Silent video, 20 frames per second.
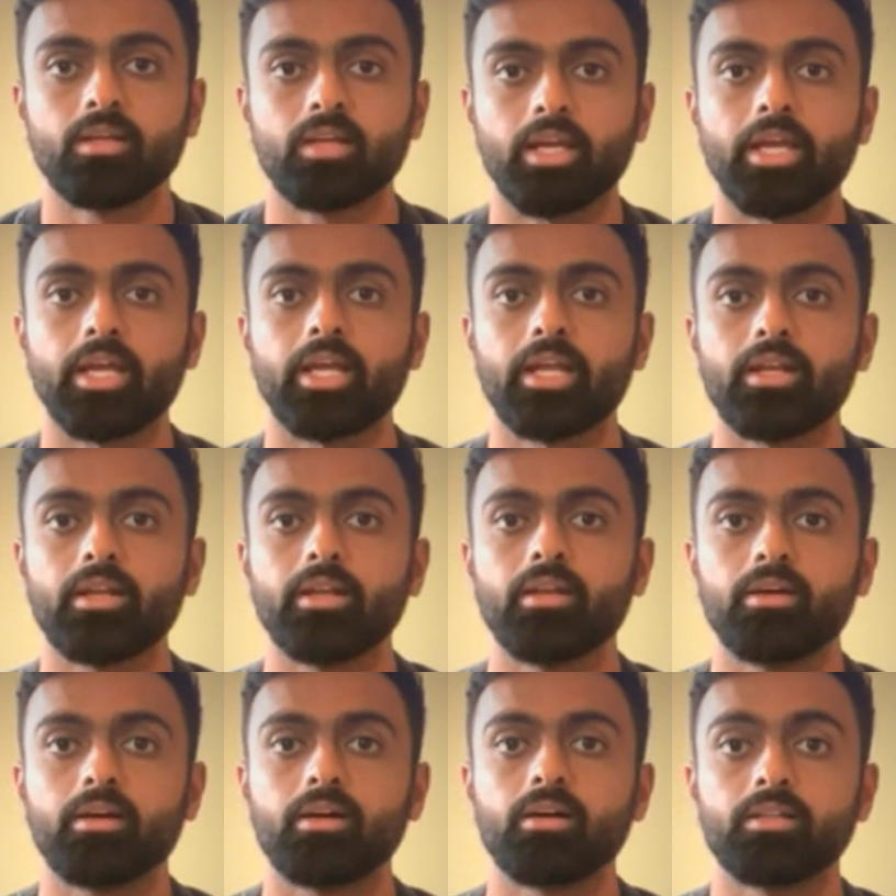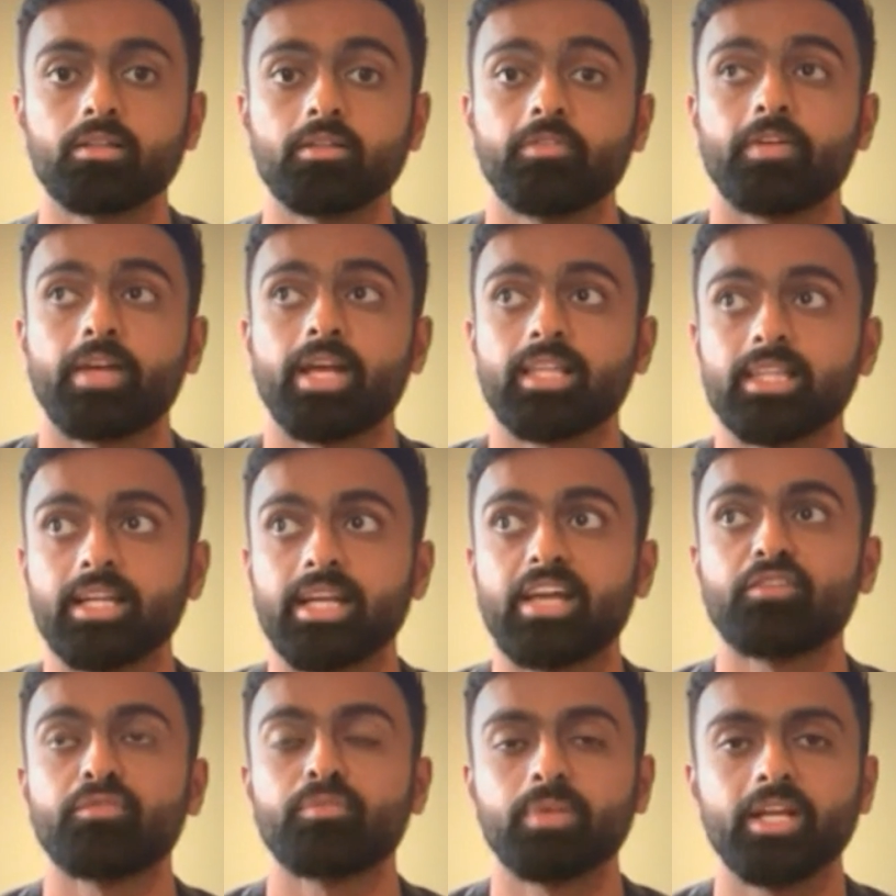And uh, the fact that
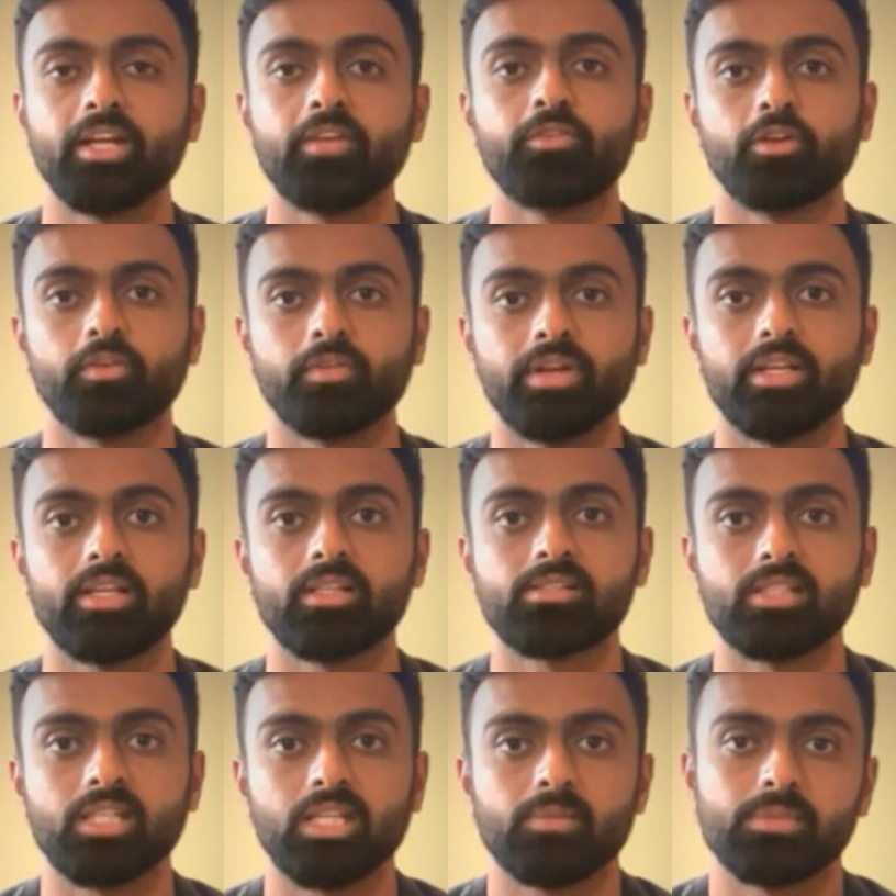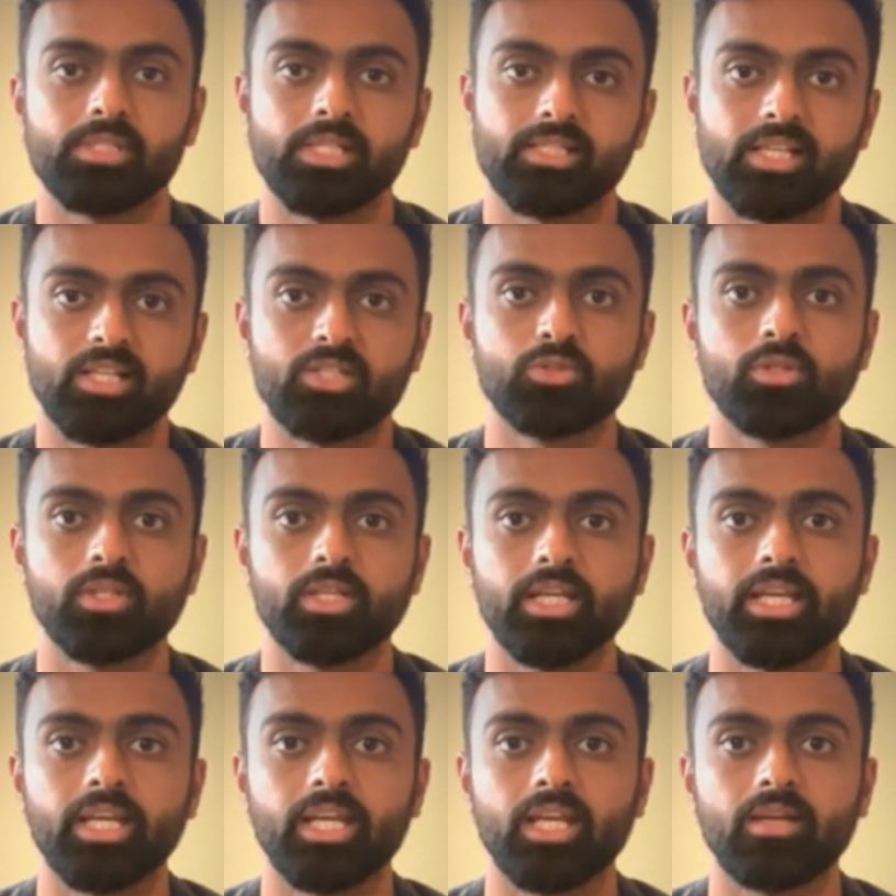I've played for various teams has
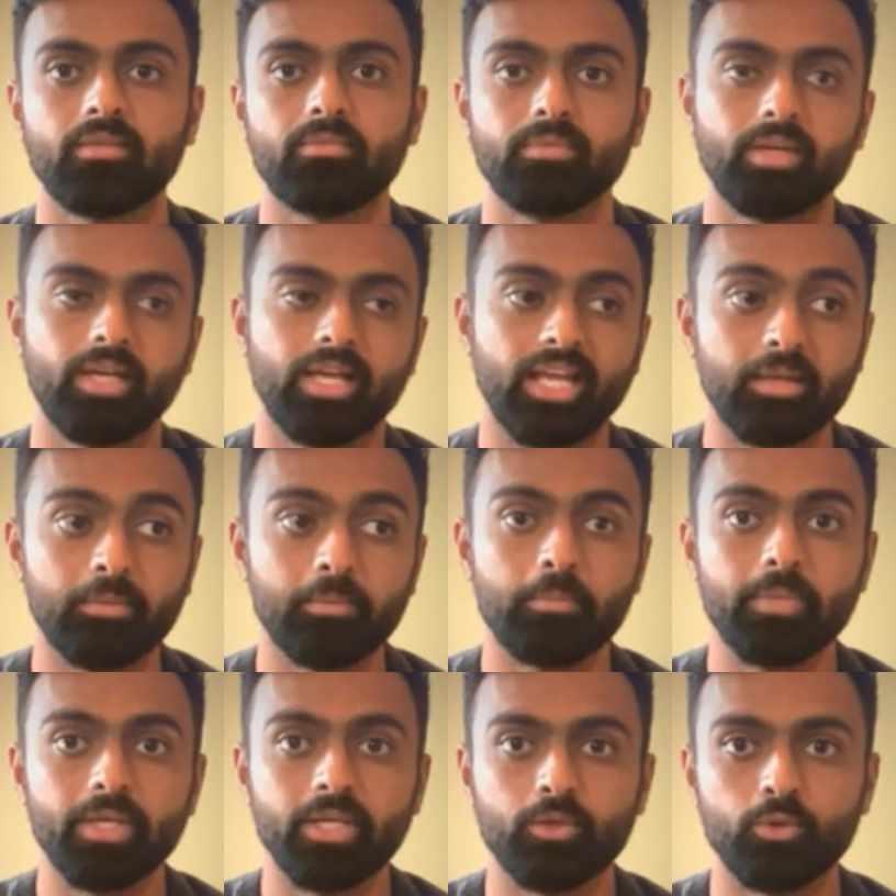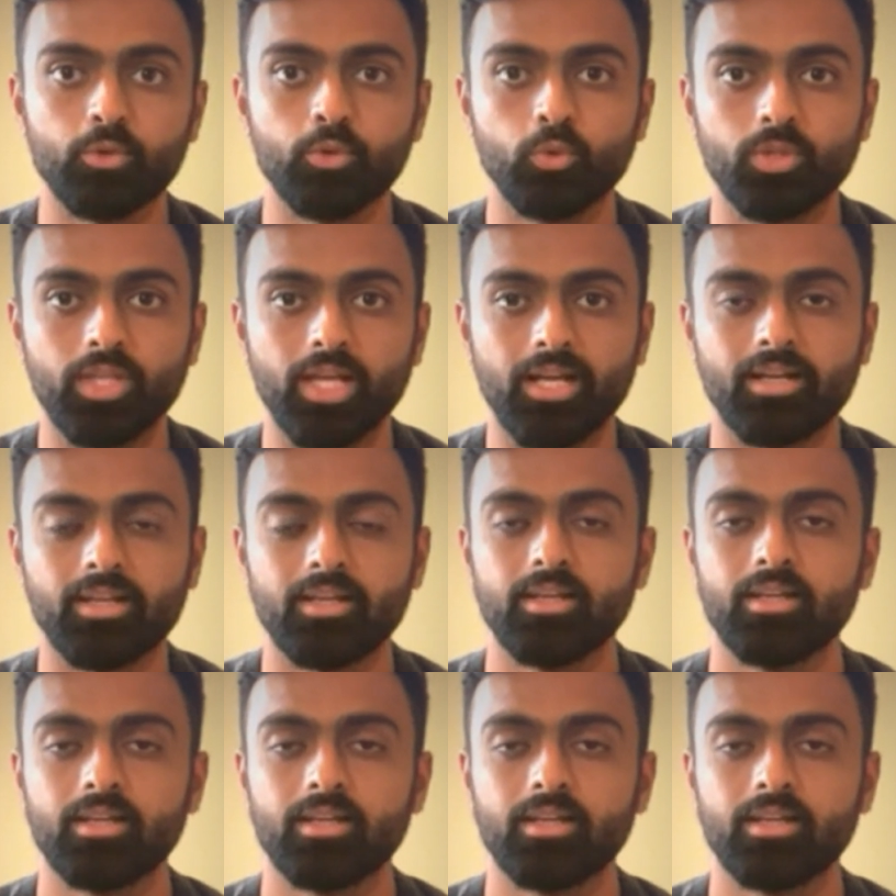actually eh, helped me to do that.